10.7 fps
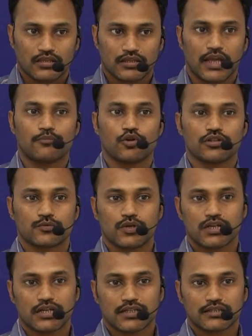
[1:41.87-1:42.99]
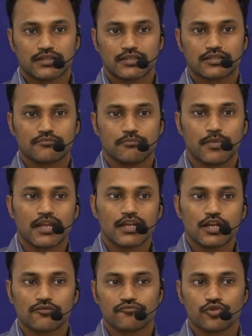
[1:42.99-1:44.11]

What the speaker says: Naipaul's work consists mainly of